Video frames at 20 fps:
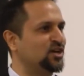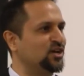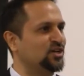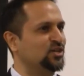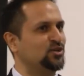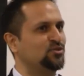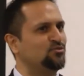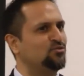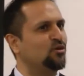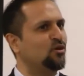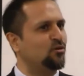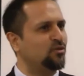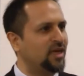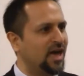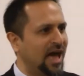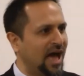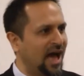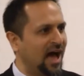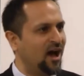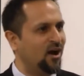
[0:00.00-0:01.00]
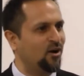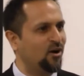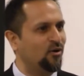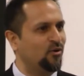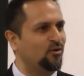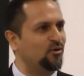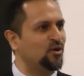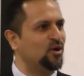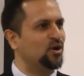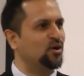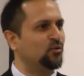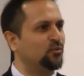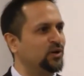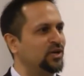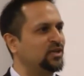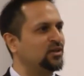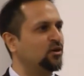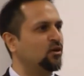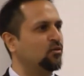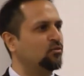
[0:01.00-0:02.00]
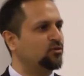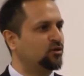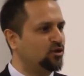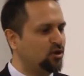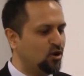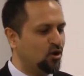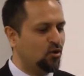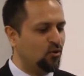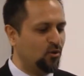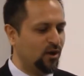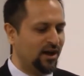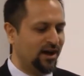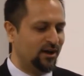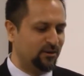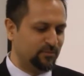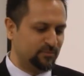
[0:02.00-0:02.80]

You know the how, we know the know-how.